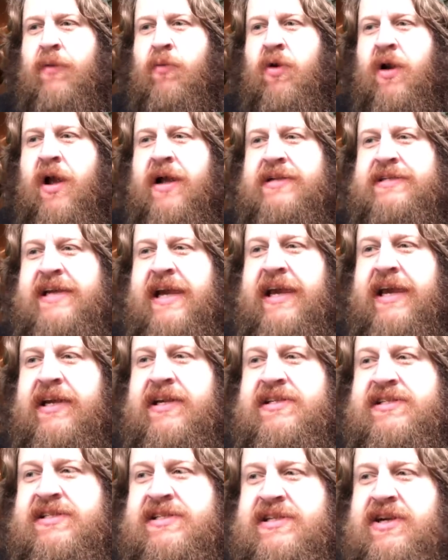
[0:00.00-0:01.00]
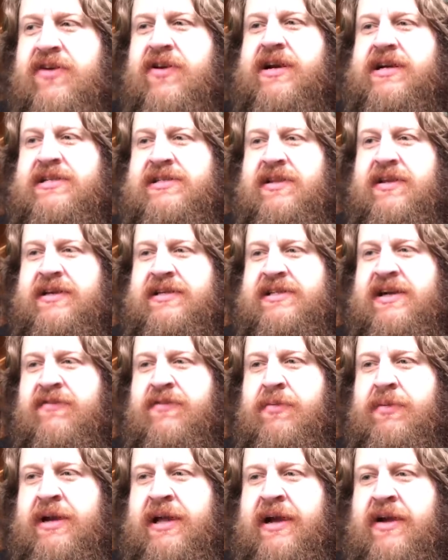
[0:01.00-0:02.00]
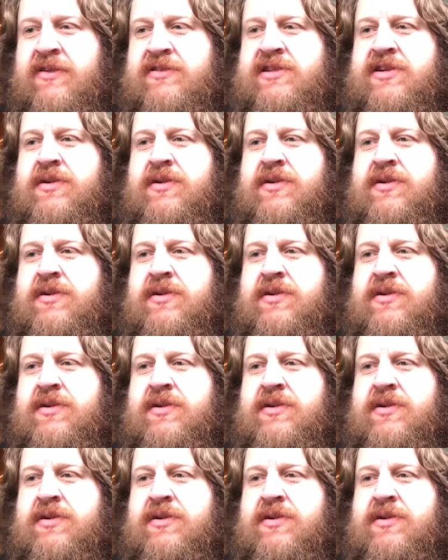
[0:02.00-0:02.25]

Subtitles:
not taken as seriously as everybody else,